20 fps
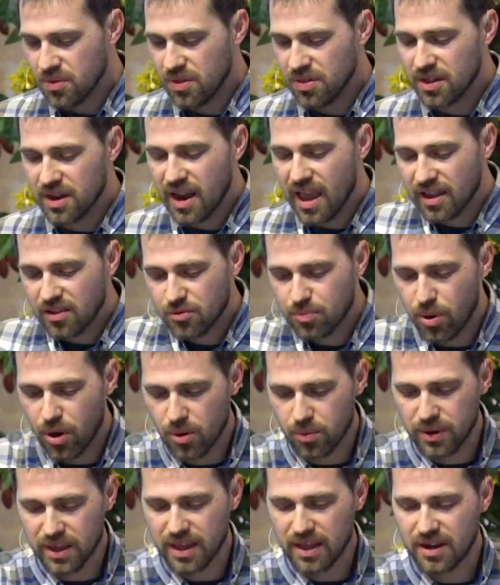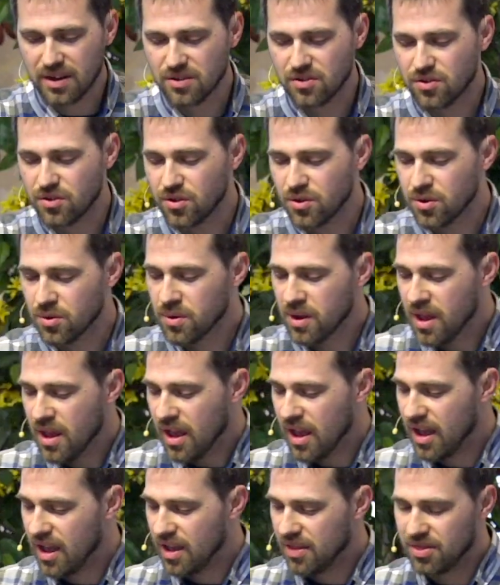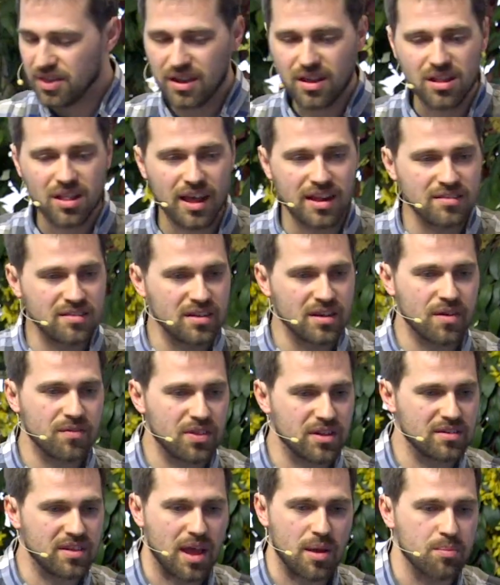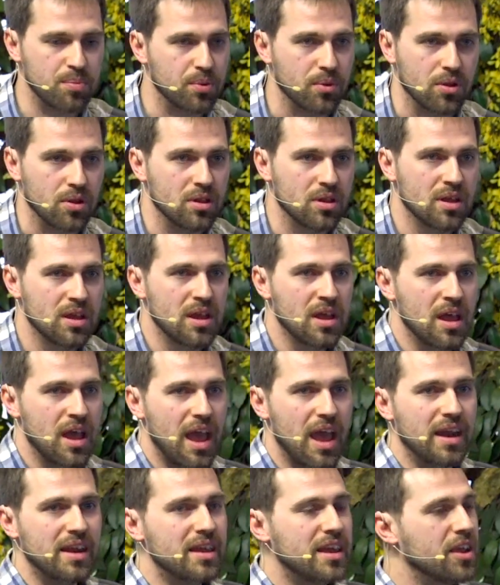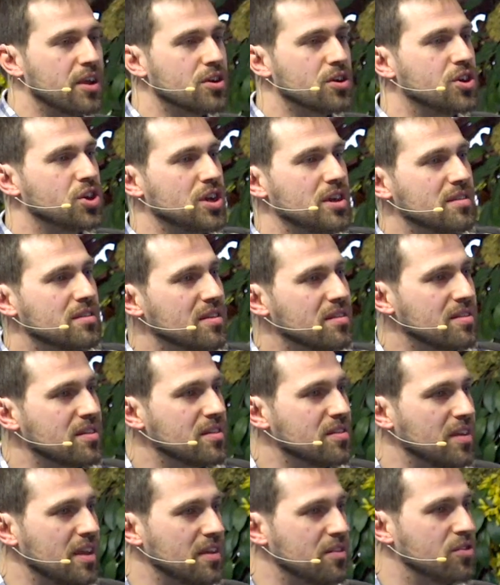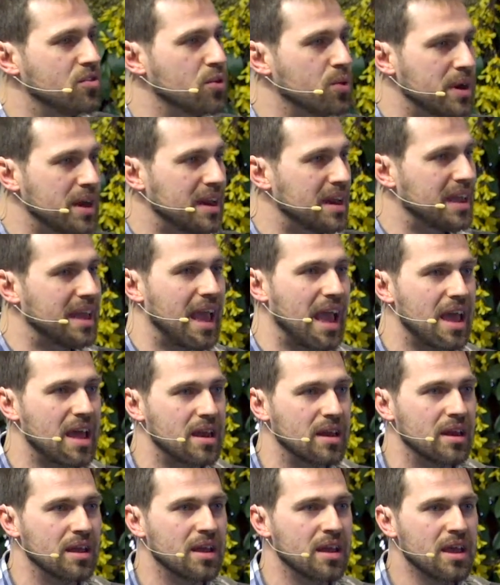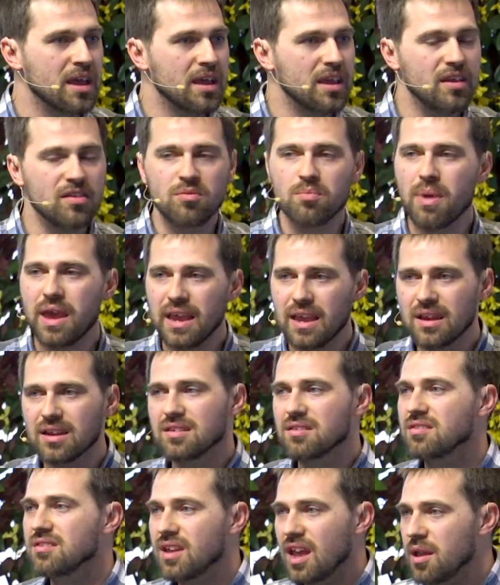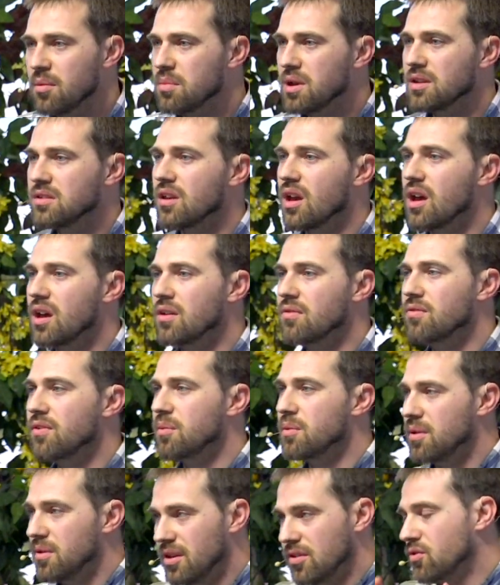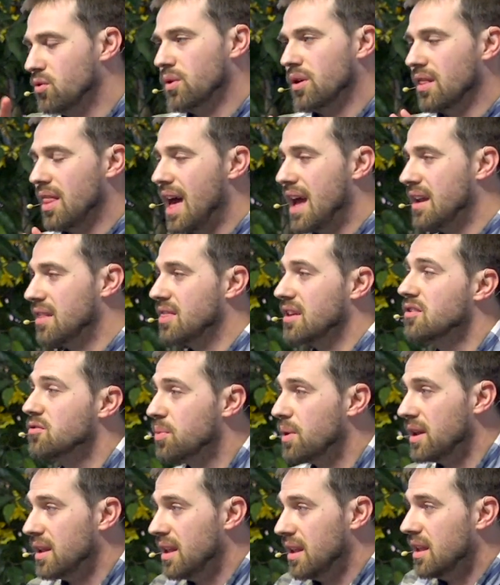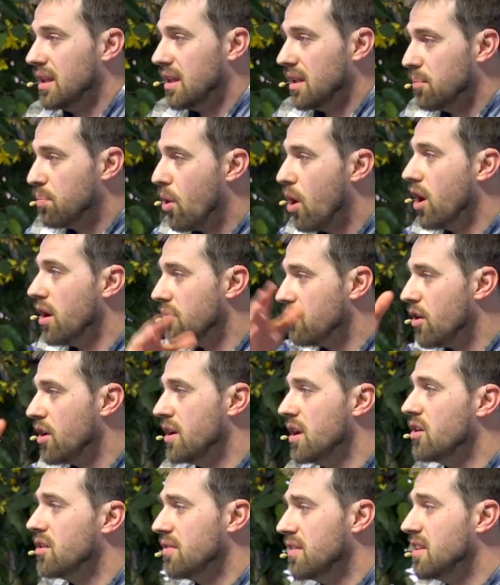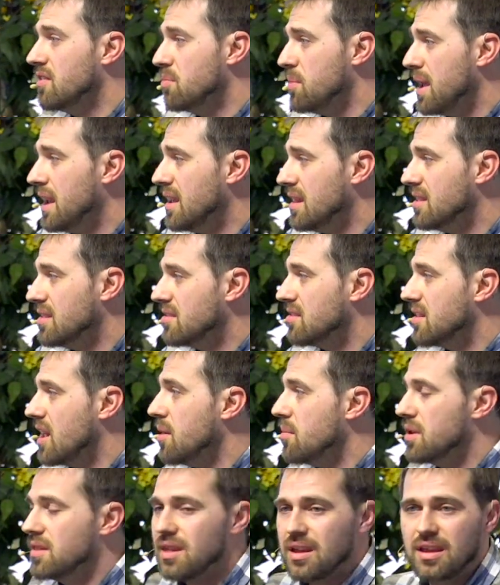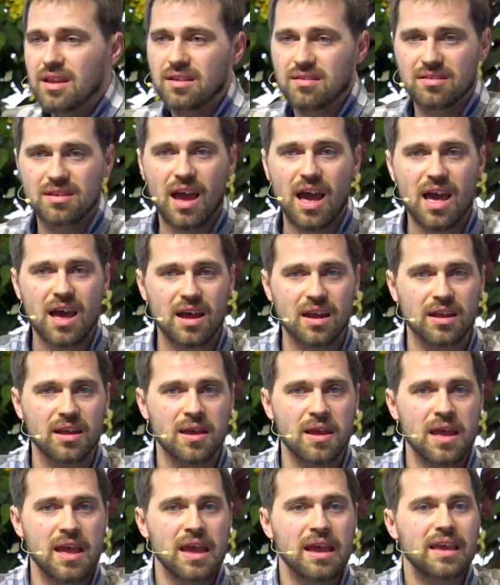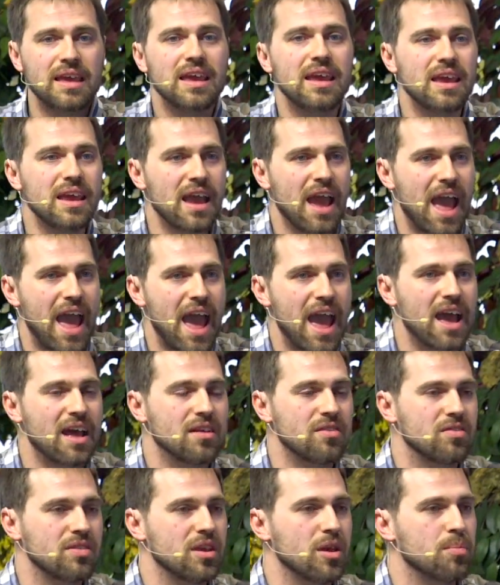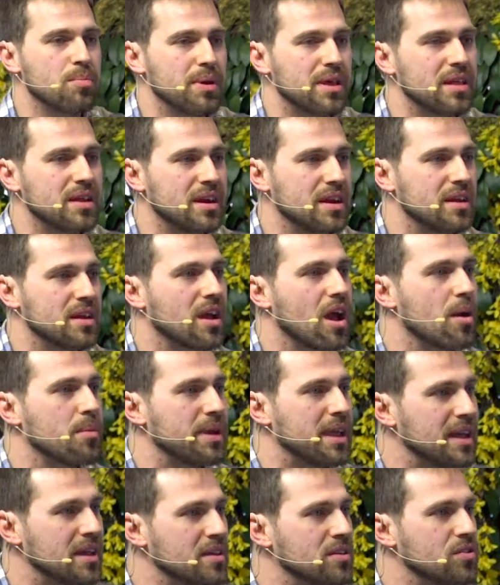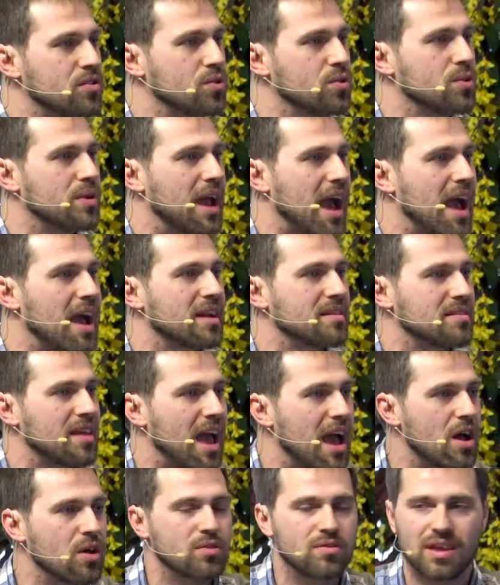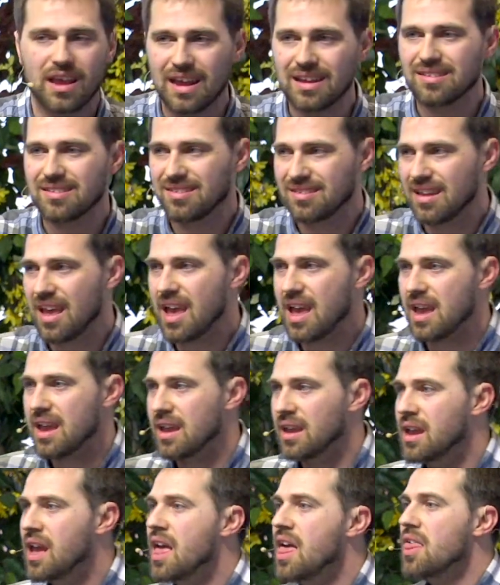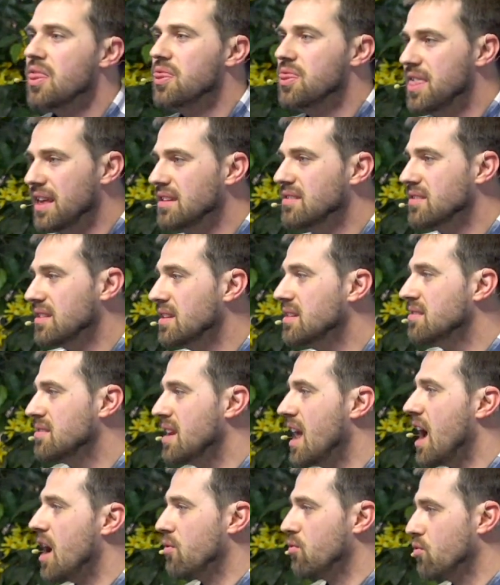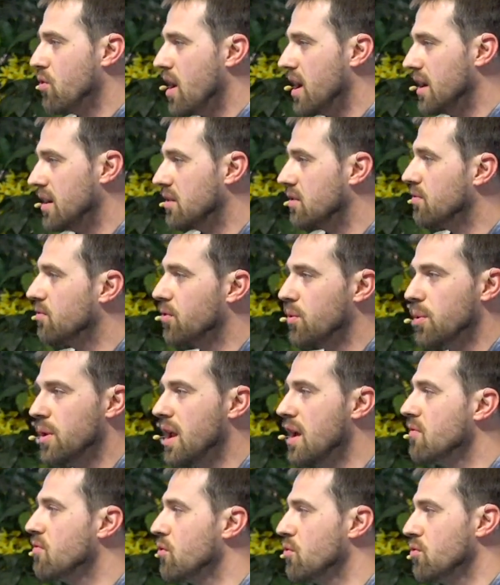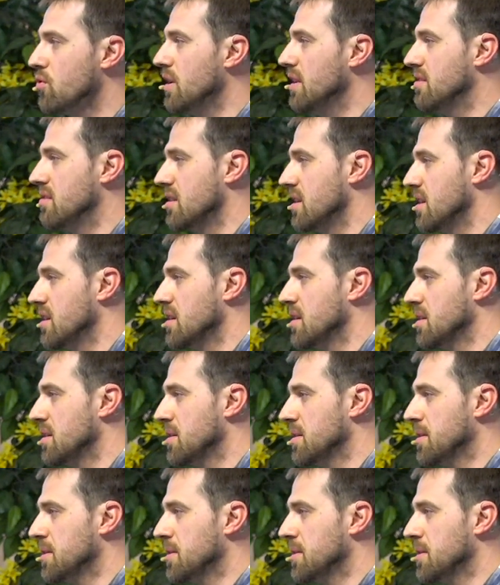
The next part, we get into the cleansing of the temple. And here, Jesus is doing it again. He's making a statement of, I mean, he's doing a lot of things, but part of our narrative, he's making the statement that he's God. He has the ability to come into God's house and say, this is not right, for whatever reason.